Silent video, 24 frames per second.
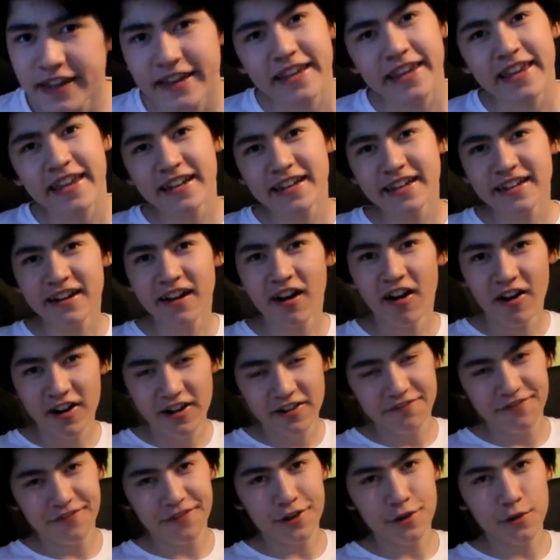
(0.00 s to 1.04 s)
The
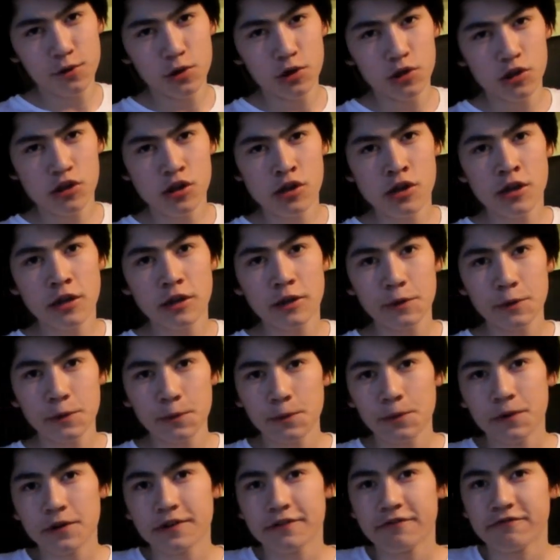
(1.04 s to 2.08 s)
keen-eyed viewers, you
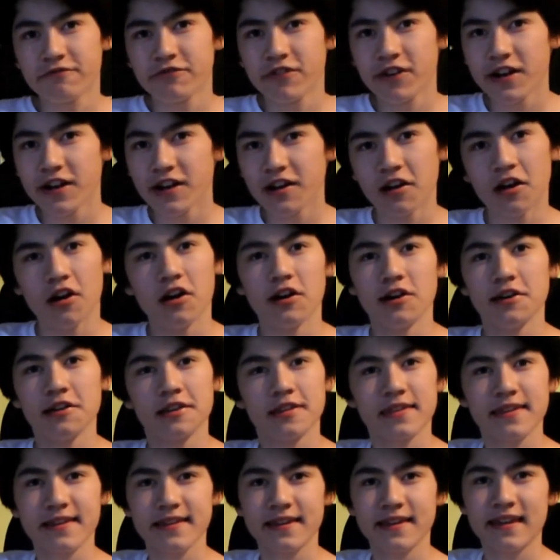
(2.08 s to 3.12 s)
would have
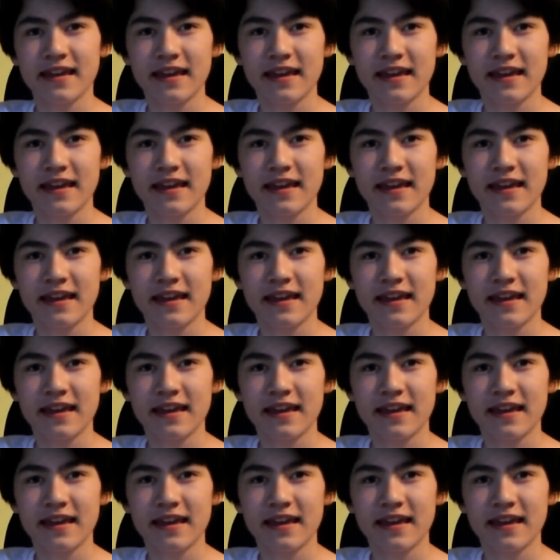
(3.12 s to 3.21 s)
realised